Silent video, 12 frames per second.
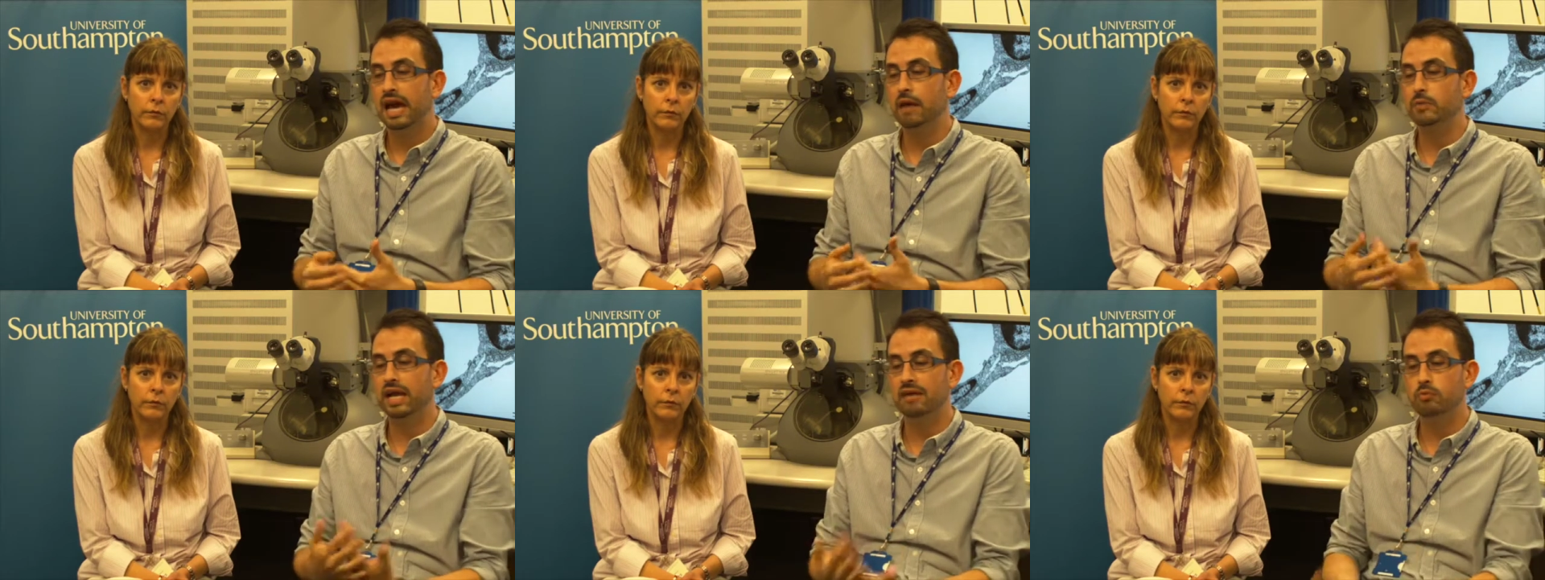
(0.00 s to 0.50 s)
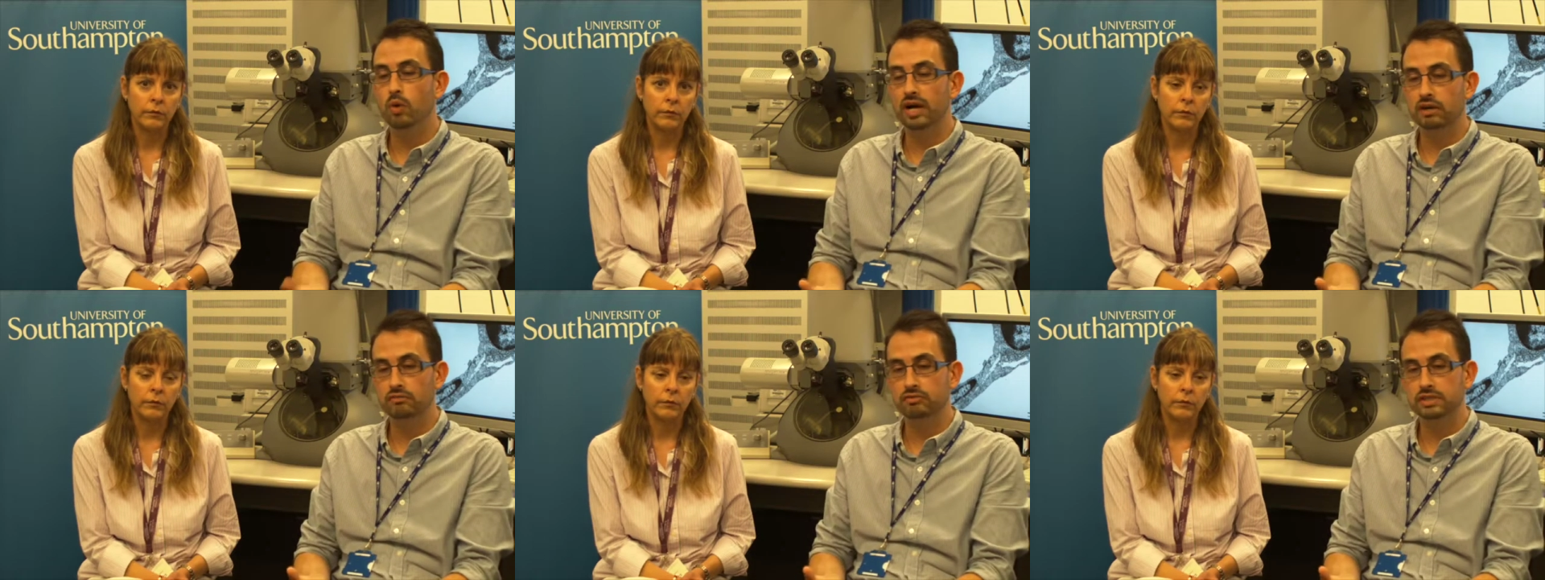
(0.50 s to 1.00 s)
Speaker 1: And we have
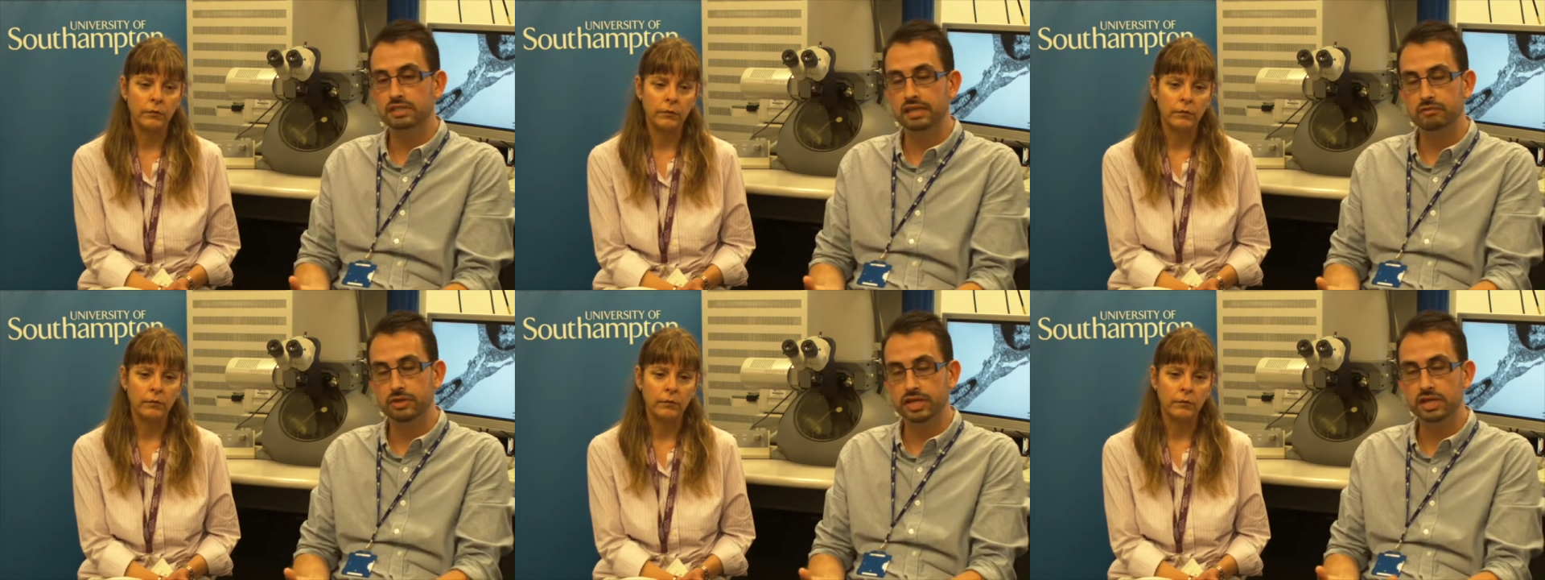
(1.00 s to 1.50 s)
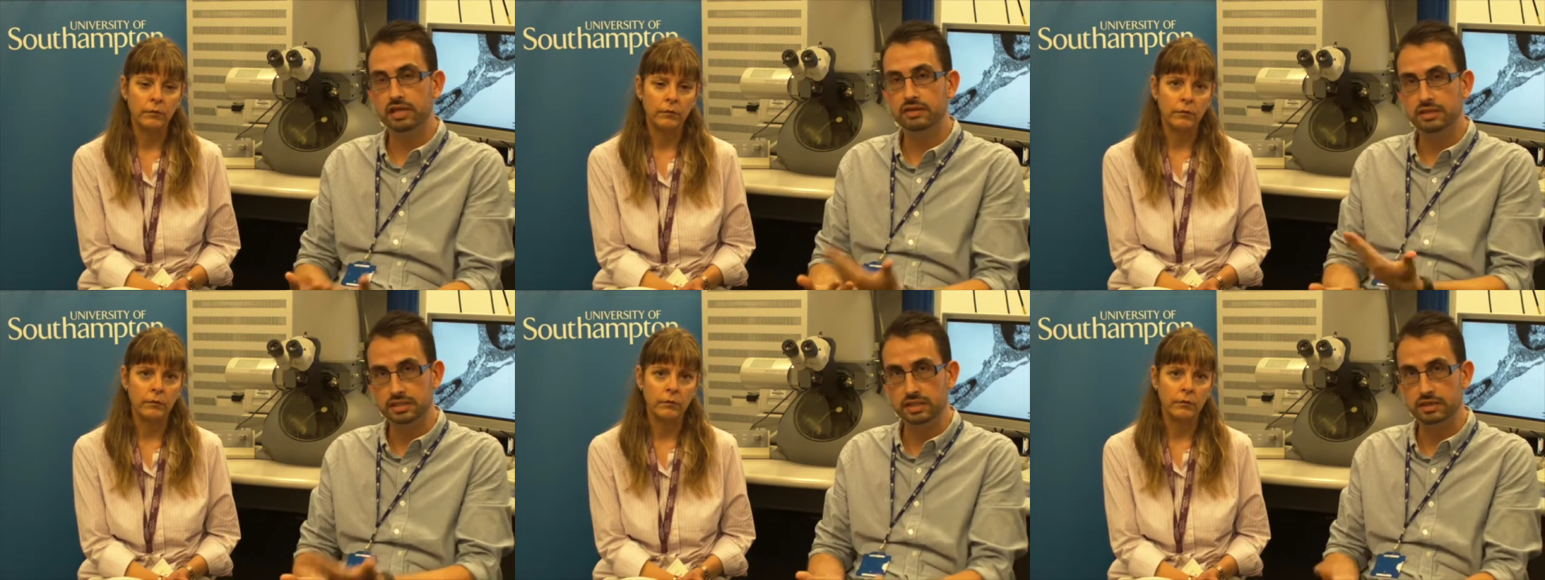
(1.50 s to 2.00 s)
one conference every year.
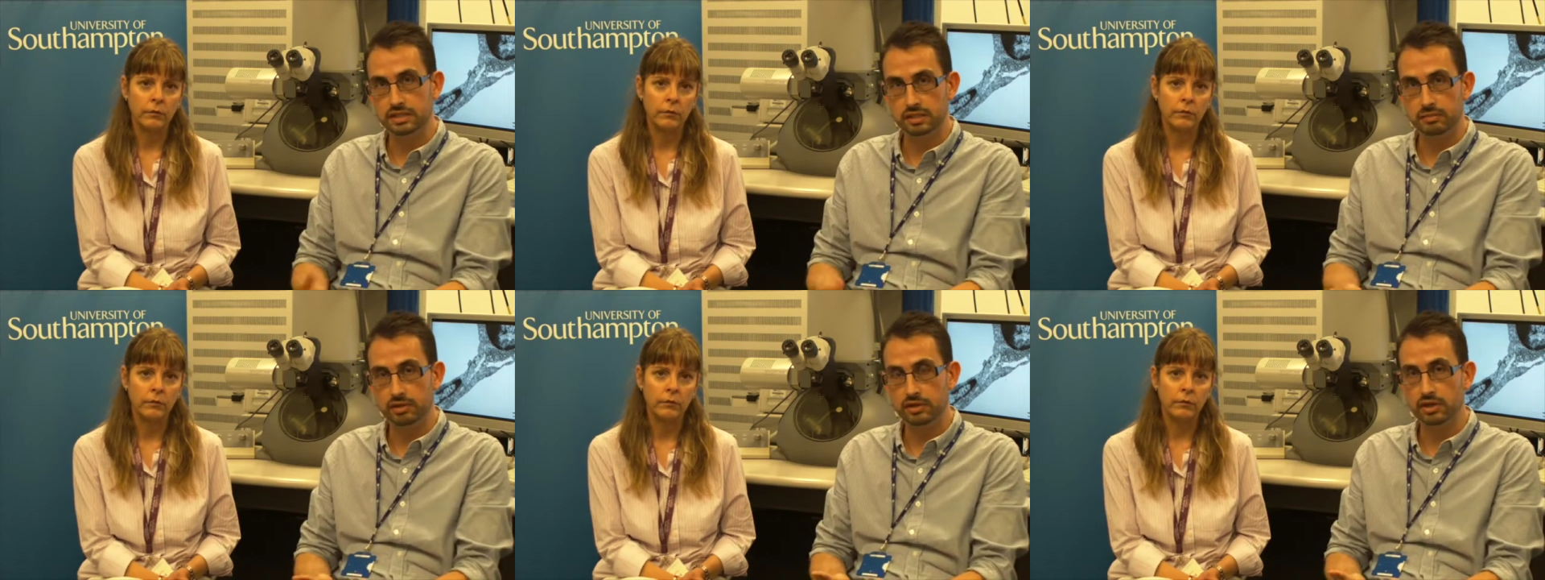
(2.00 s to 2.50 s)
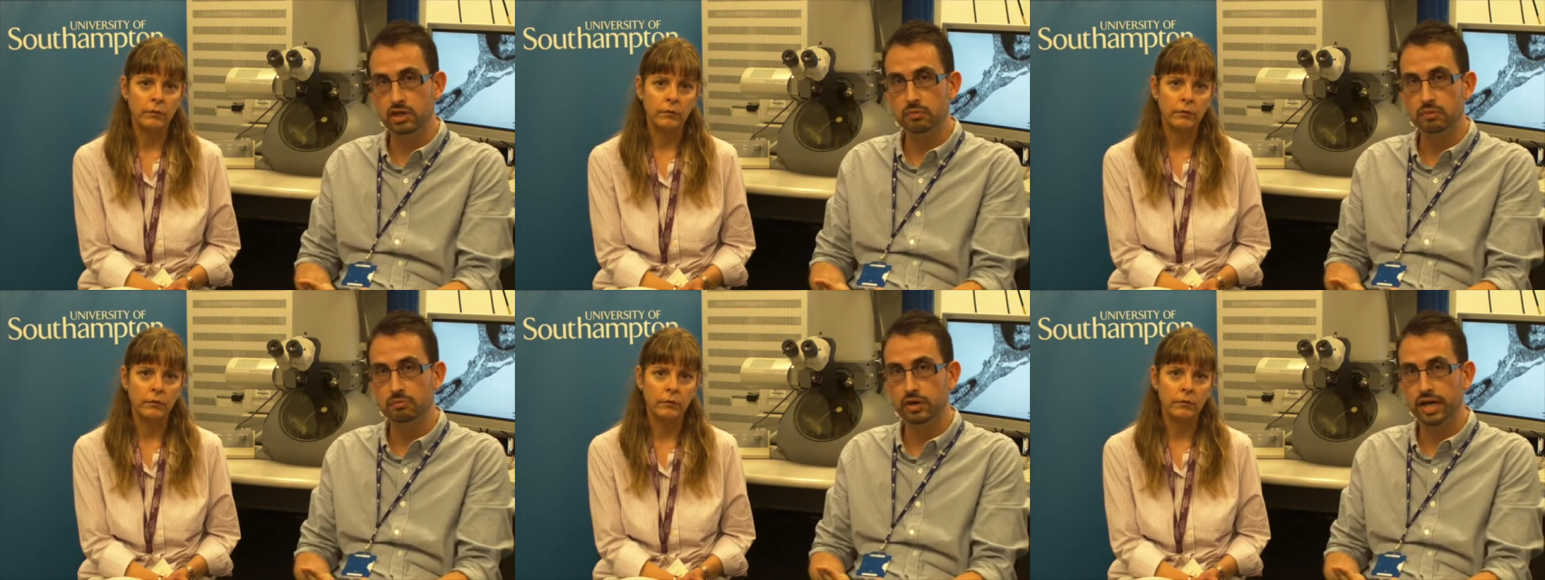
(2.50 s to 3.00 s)
This year is about the
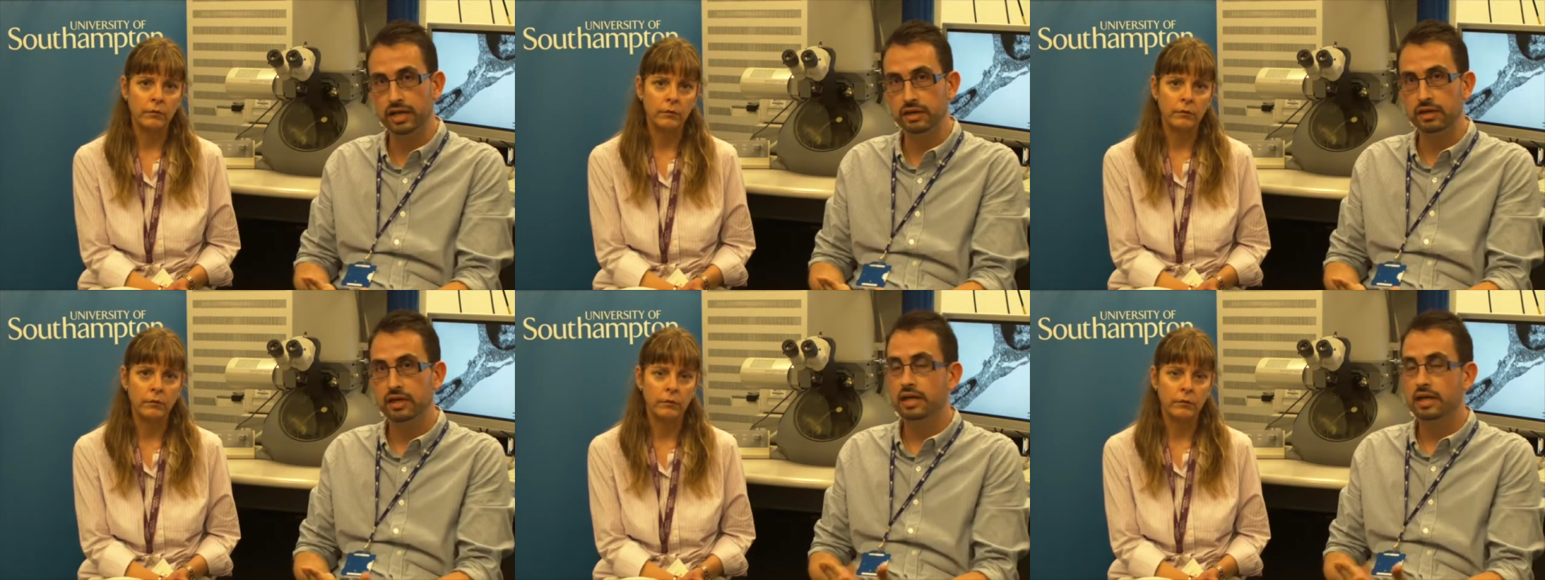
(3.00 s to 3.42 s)
human brain.